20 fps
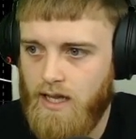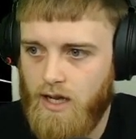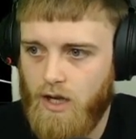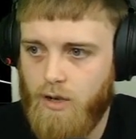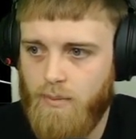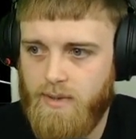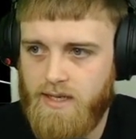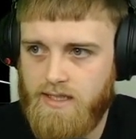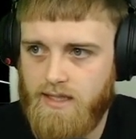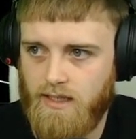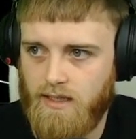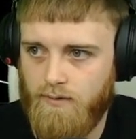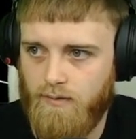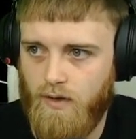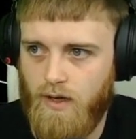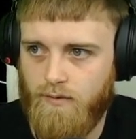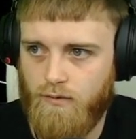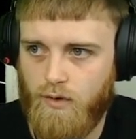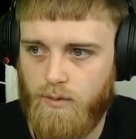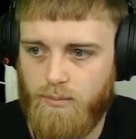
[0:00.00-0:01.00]
Could be
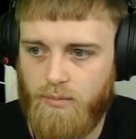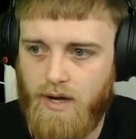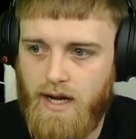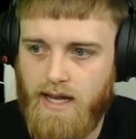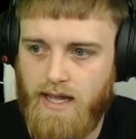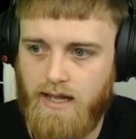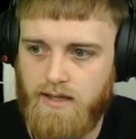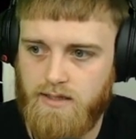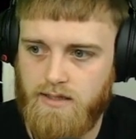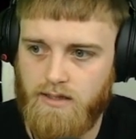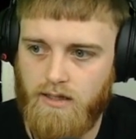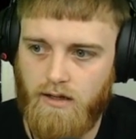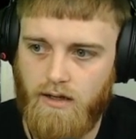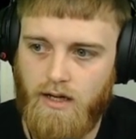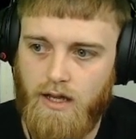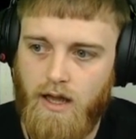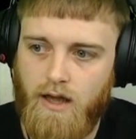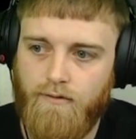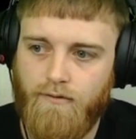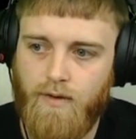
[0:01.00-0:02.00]
signifying for a breakout
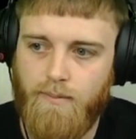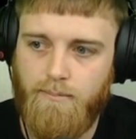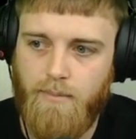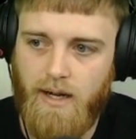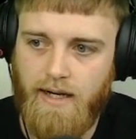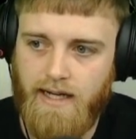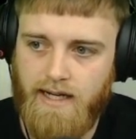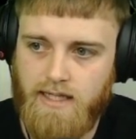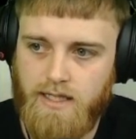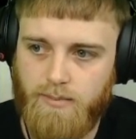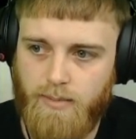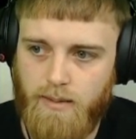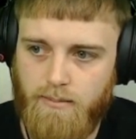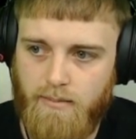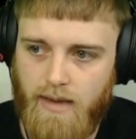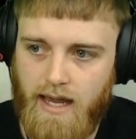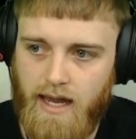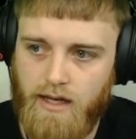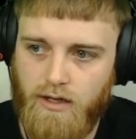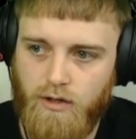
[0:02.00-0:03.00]
scenario for money to be
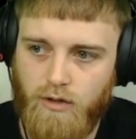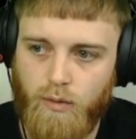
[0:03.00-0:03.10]
made.